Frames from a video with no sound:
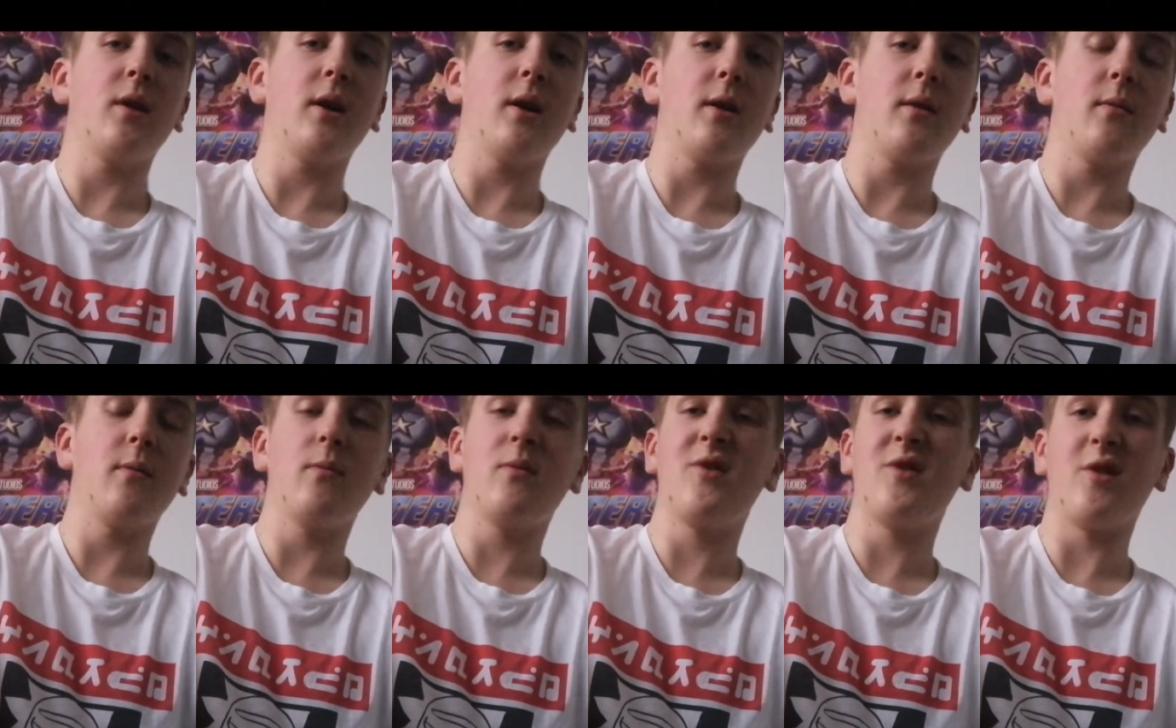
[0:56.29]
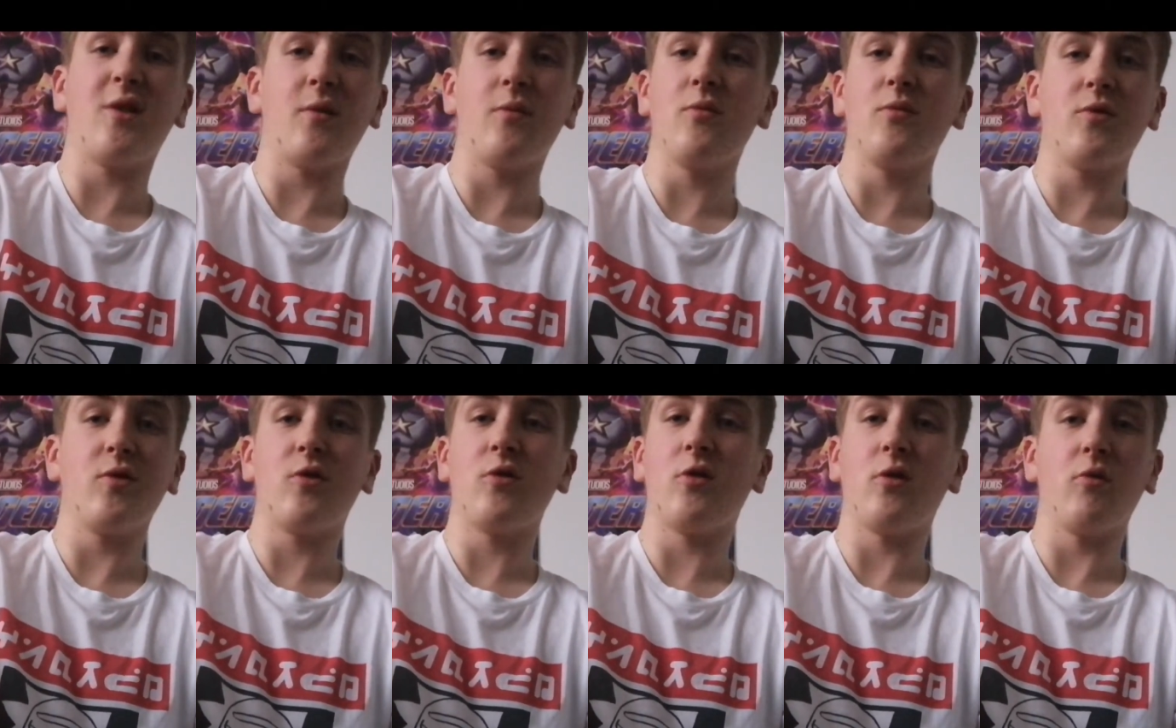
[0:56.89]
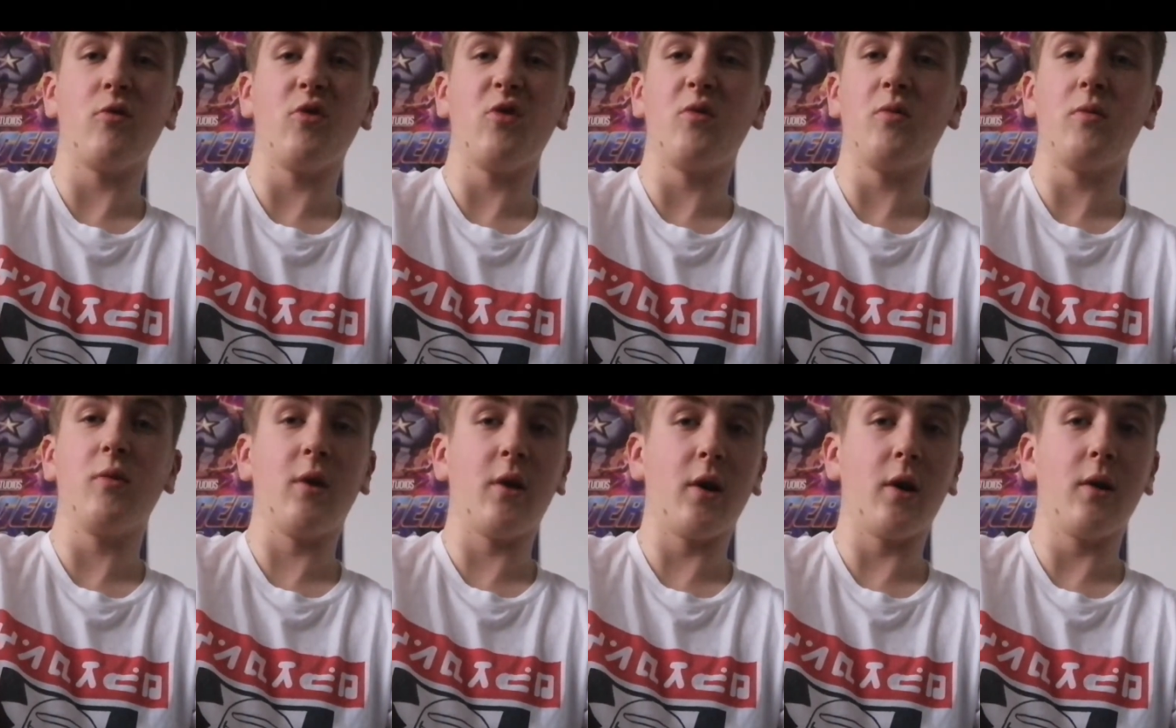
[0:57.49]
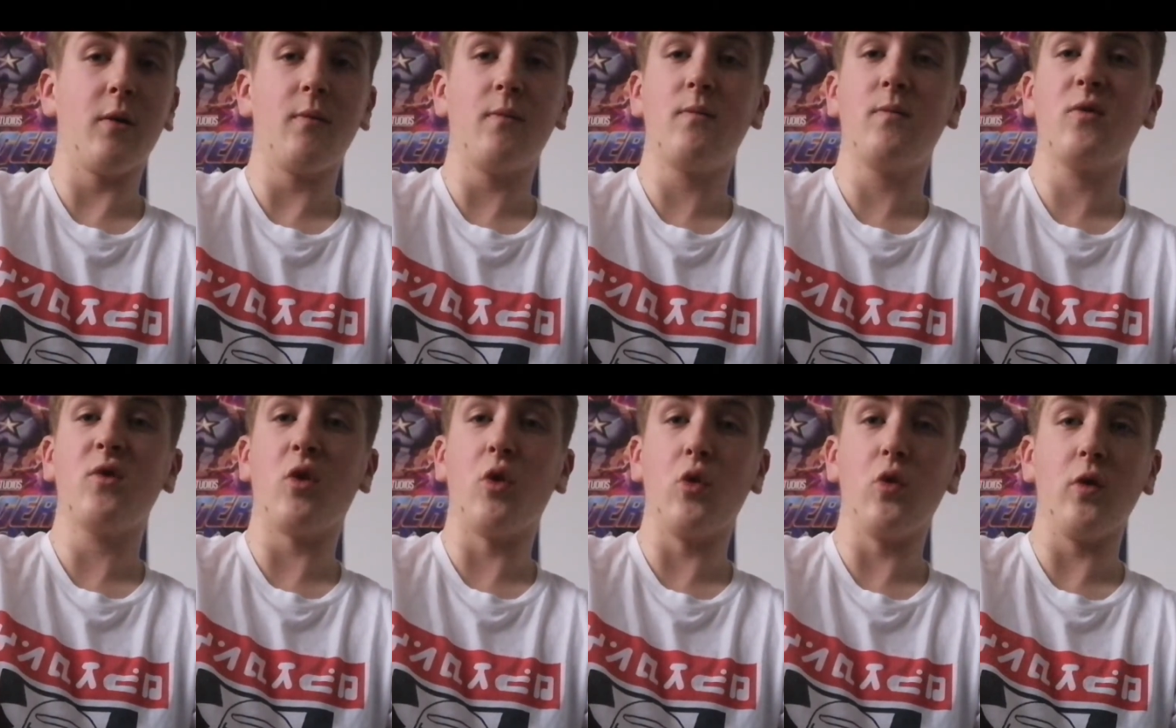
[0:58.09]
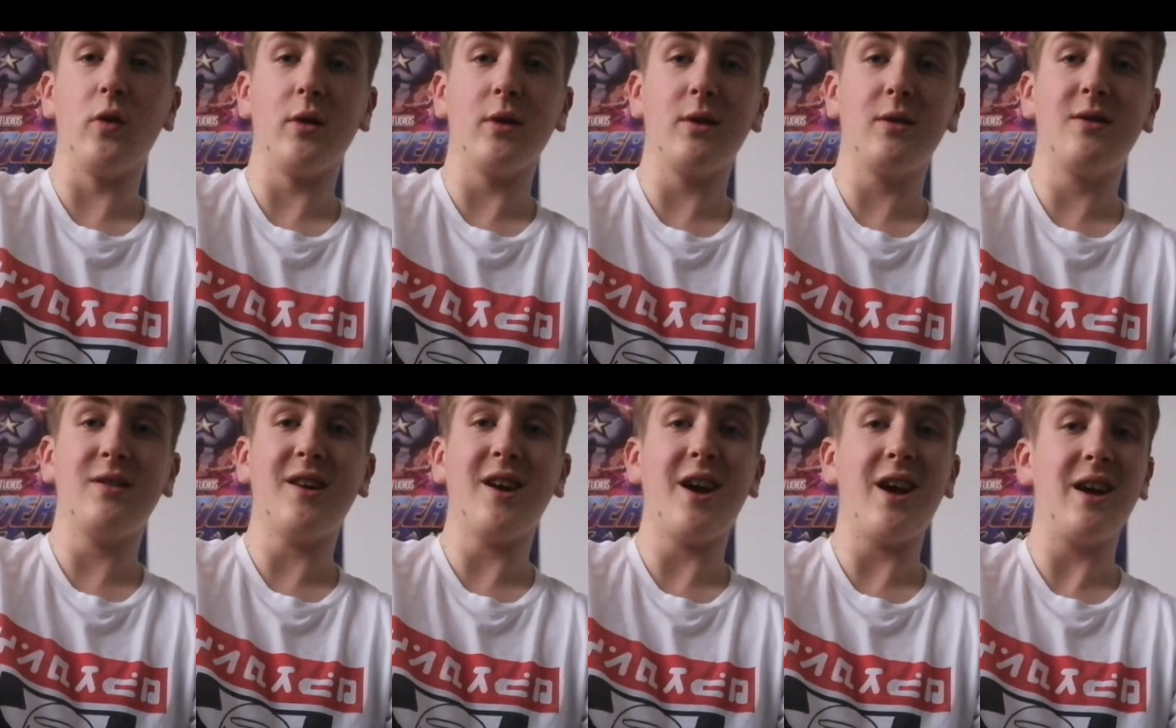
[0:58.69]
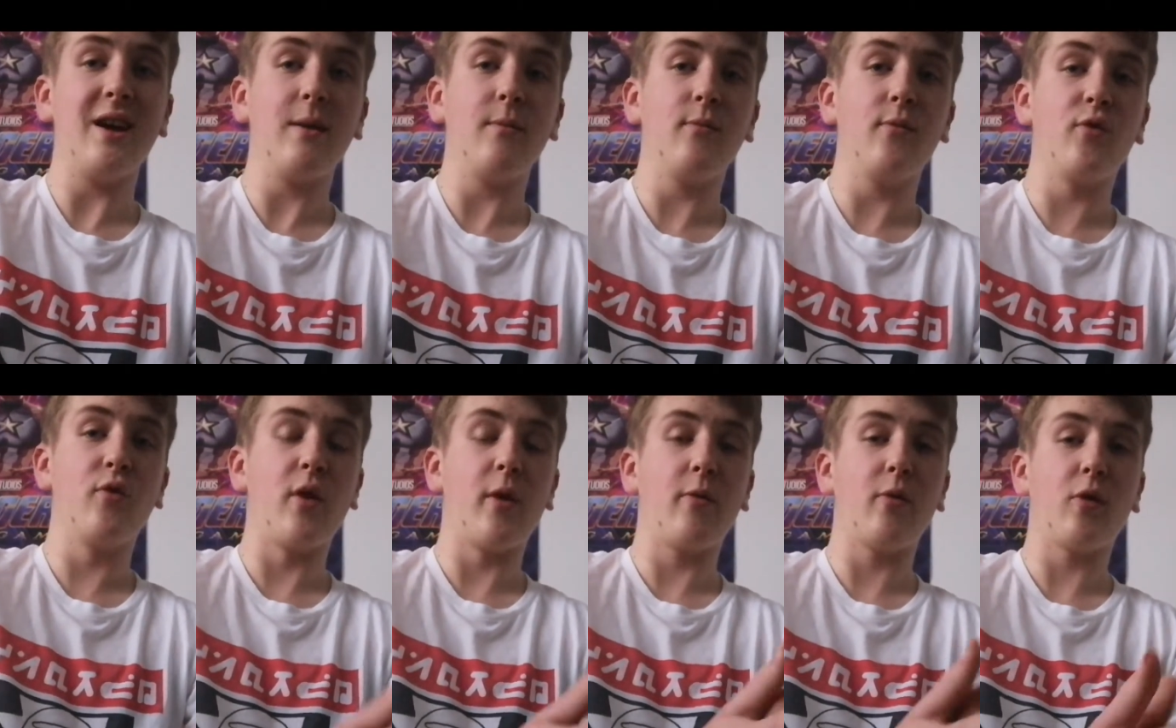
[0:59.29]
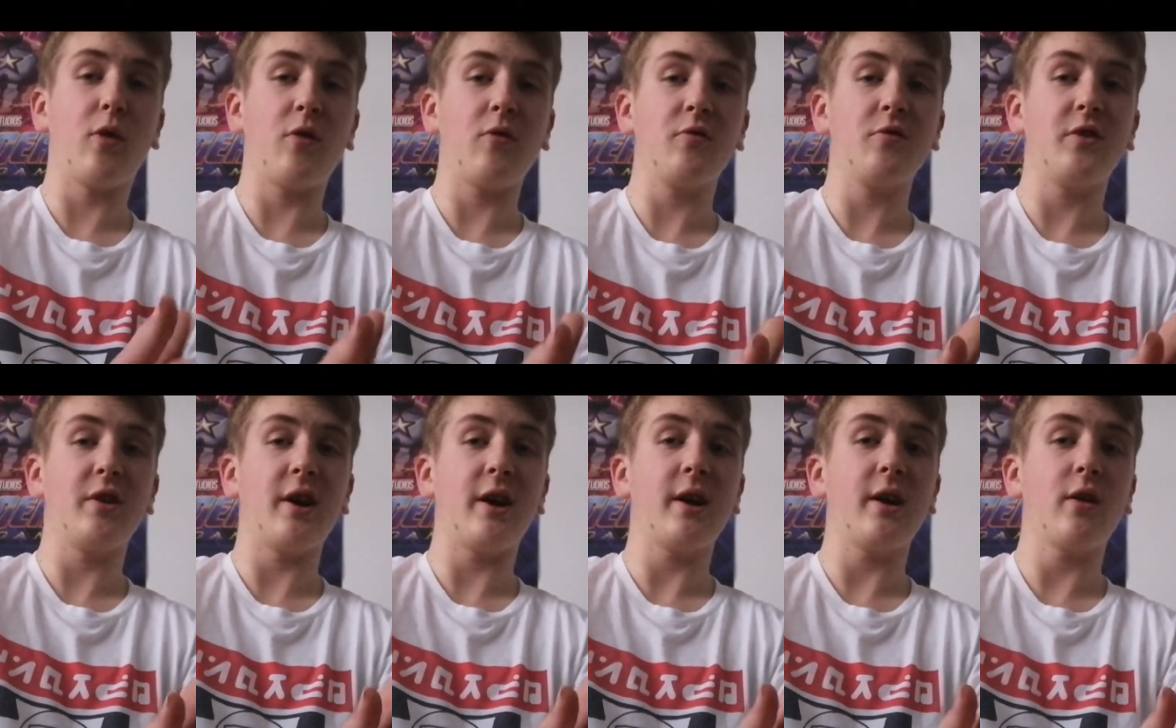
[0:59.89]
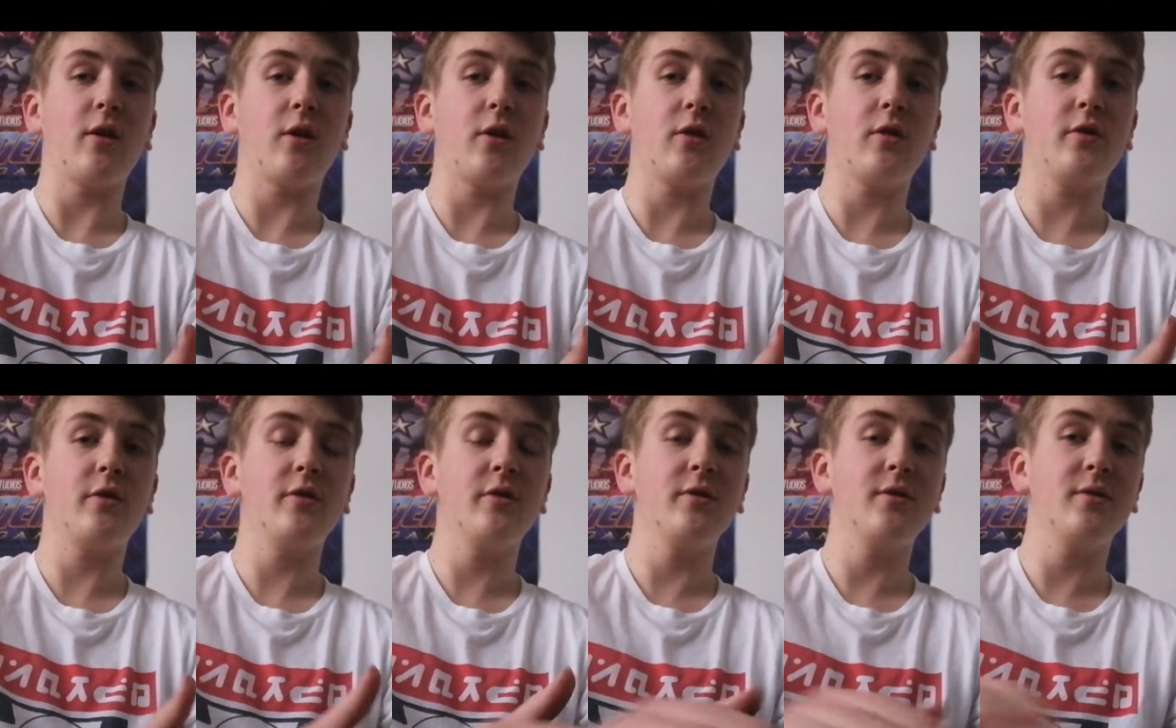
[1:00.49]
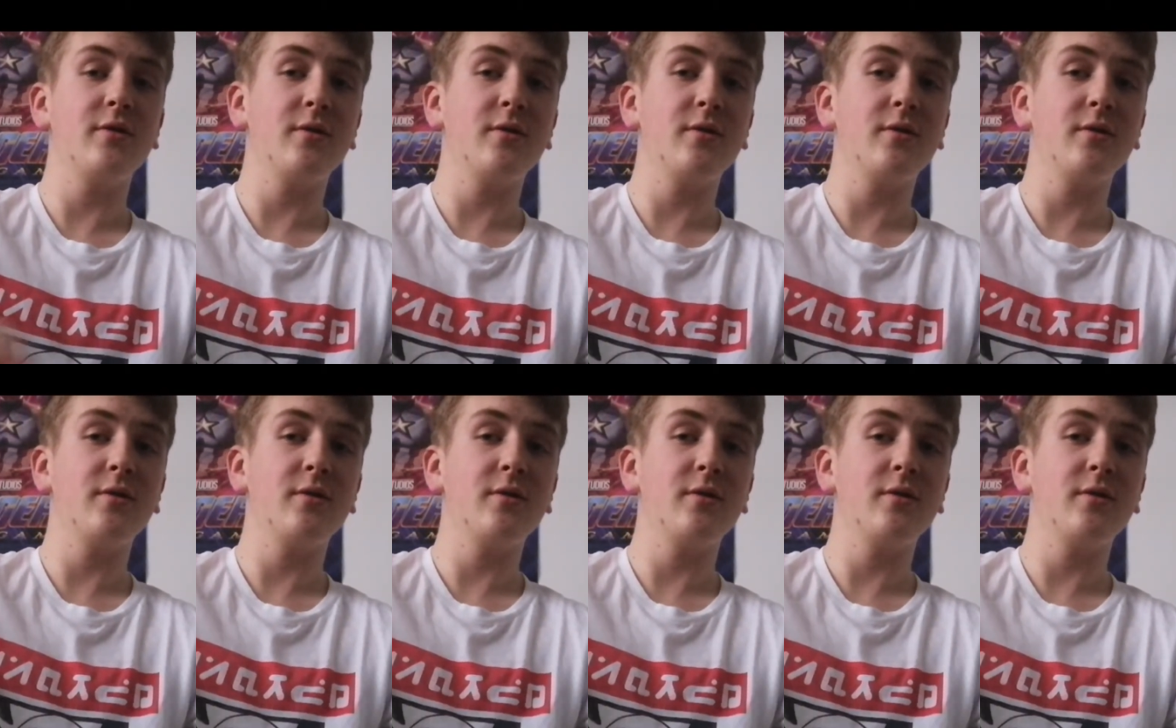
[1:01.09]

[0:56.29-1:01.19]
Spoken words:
and some just thought it was like a totally tamed rip-off of Die Hard.